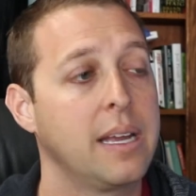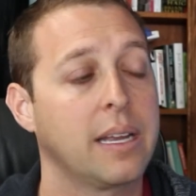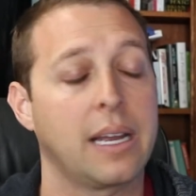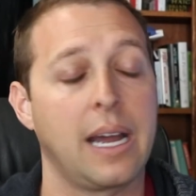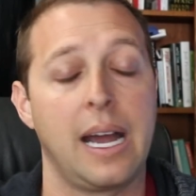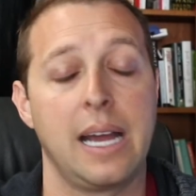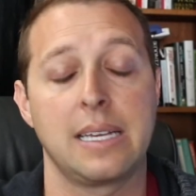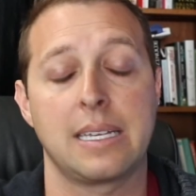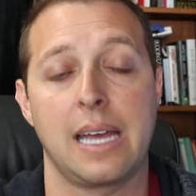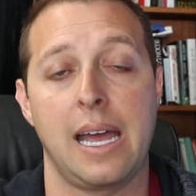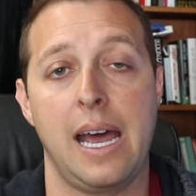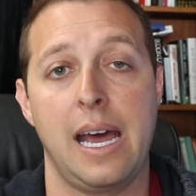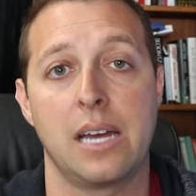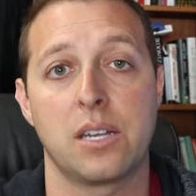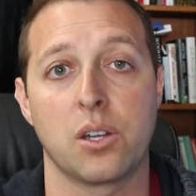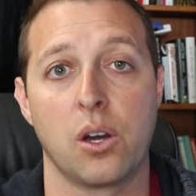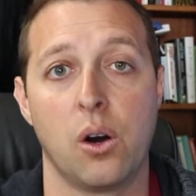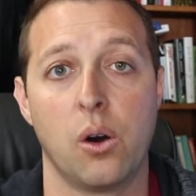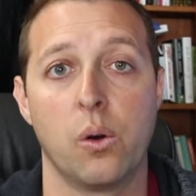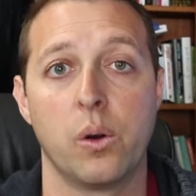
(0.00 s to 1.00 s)
Guys,
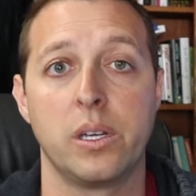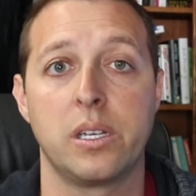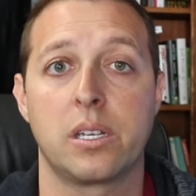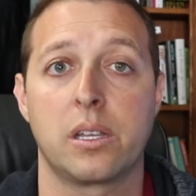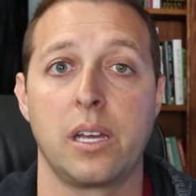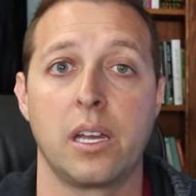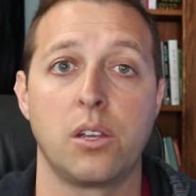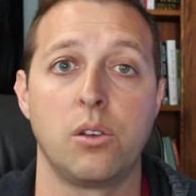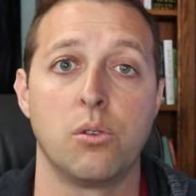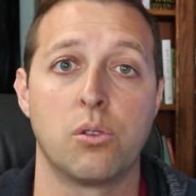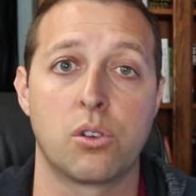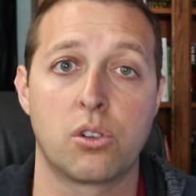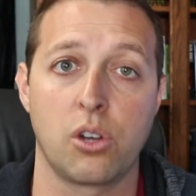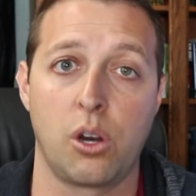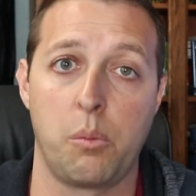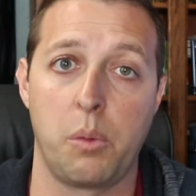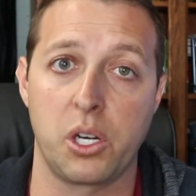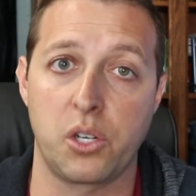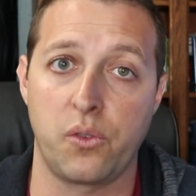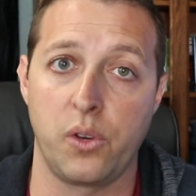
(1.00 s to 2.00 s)
as always, thank you
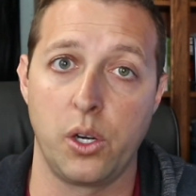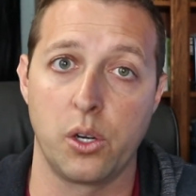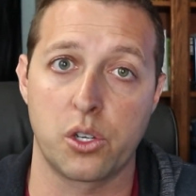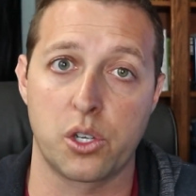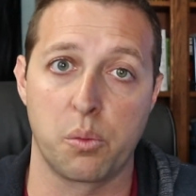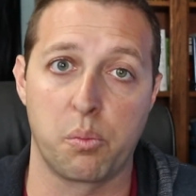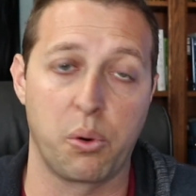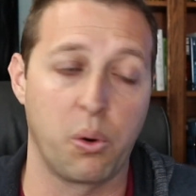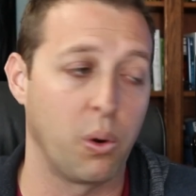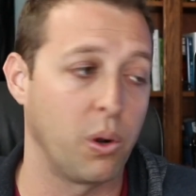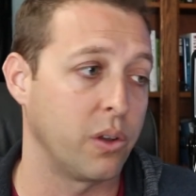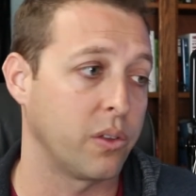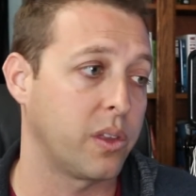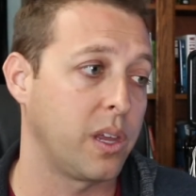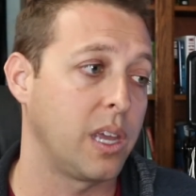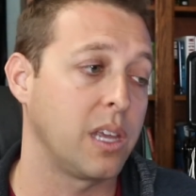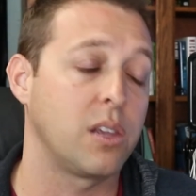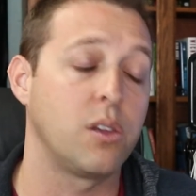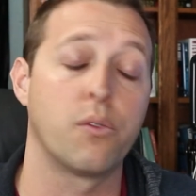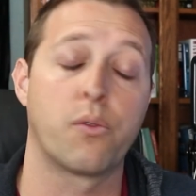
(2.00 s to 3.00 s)
so much for your support.
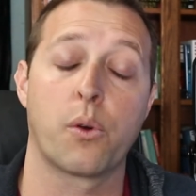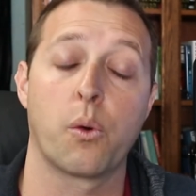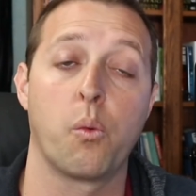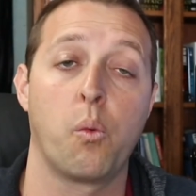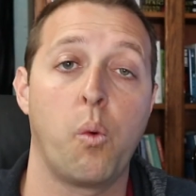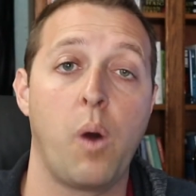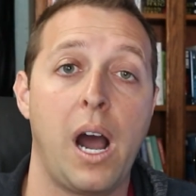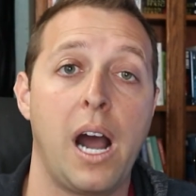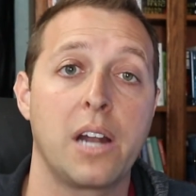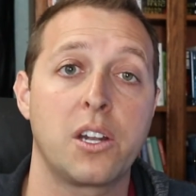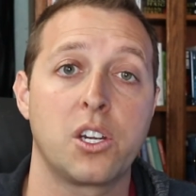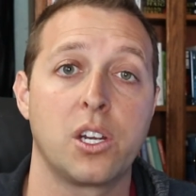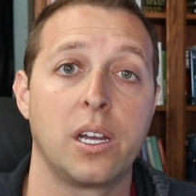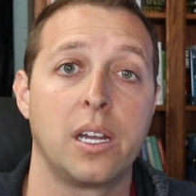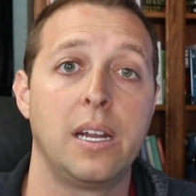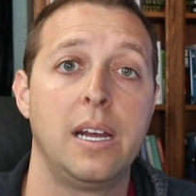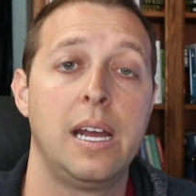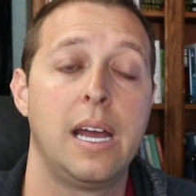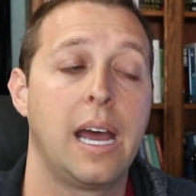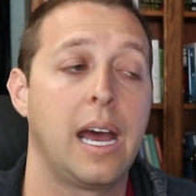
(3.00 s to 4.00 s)
Thank you for
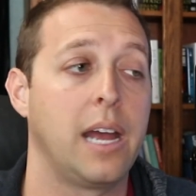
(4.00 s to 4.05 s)
watching.